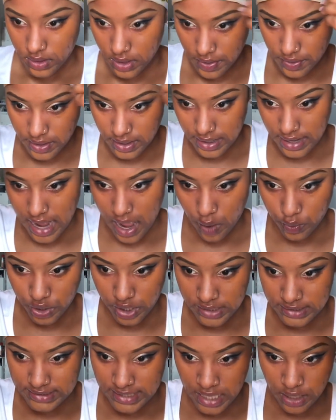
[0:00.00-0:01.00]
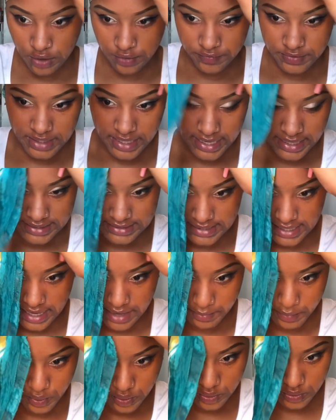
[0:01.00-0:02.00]
And then now you can take off the head
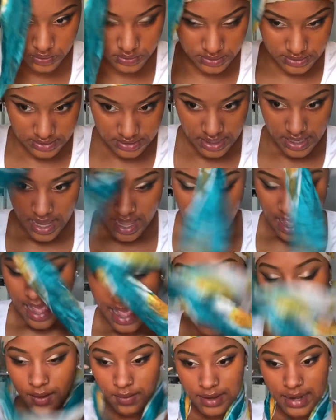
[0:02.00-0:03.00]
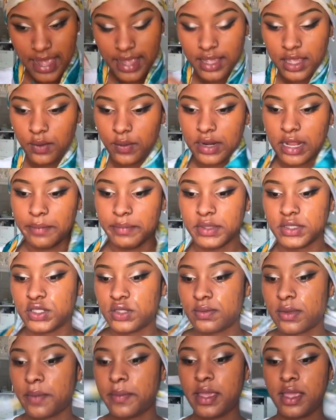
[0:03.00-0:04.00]
tie, because I don't like it when I be
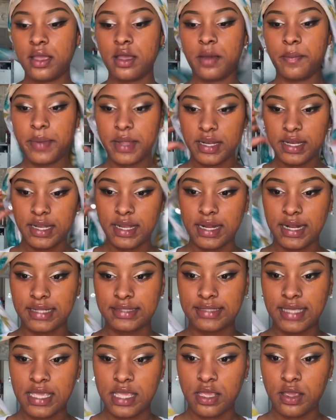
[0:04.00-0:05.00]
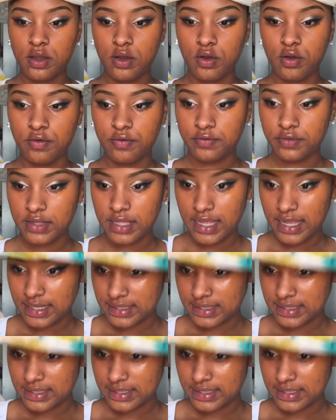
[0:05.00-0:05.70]
doing my makeup and then I take it off the